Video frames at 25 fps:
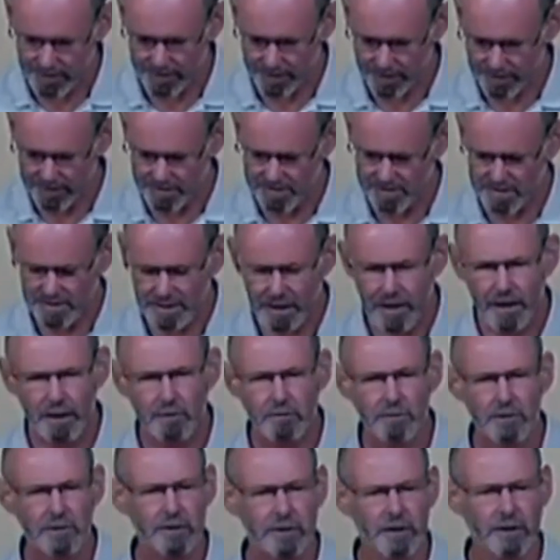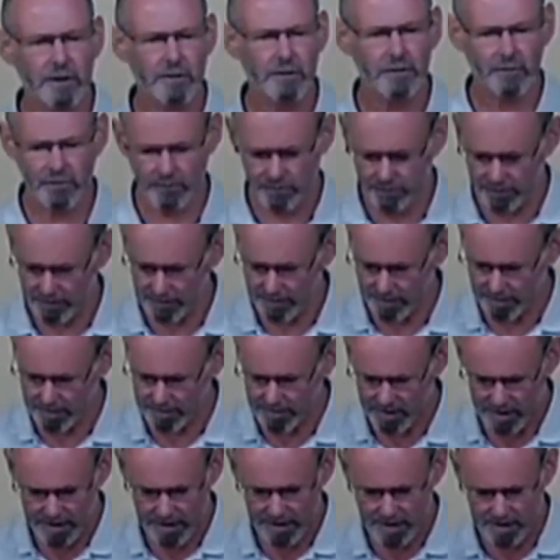That is counted innocent
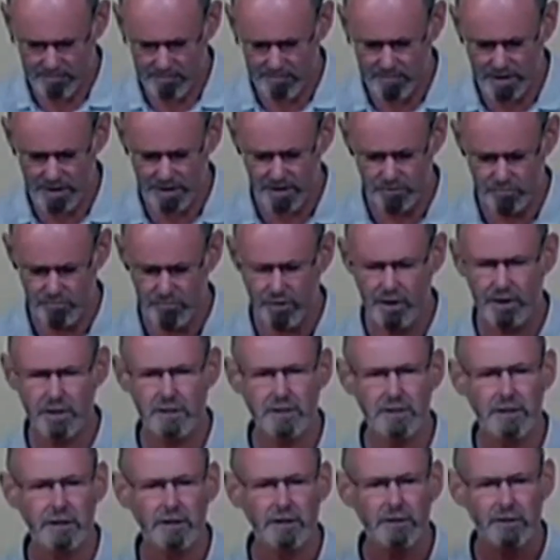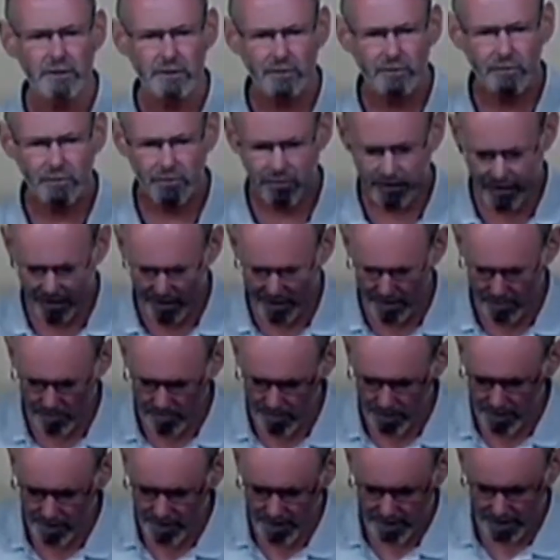and, and made right in God's sight
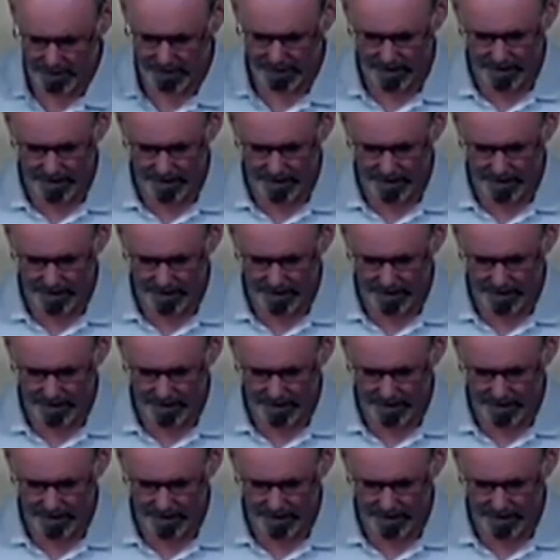by